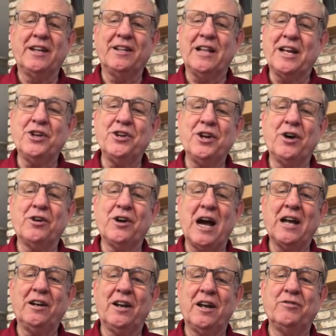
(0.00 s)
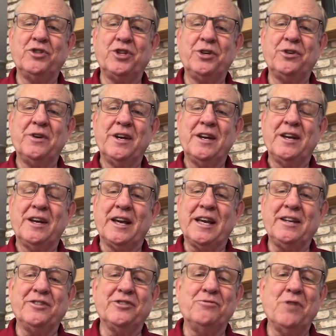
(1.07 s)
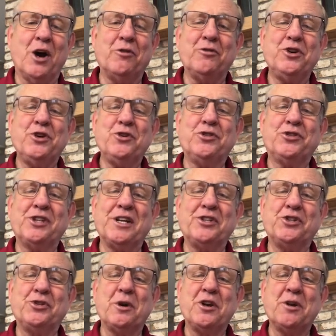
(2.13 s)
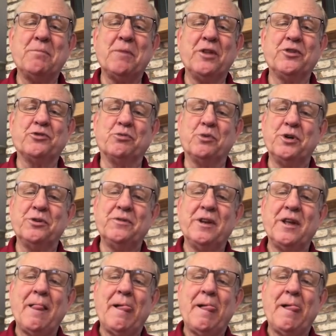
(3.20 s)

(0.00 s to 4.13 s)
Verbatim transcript: Let you know God loves you. He's known you since you were in your mother's womb.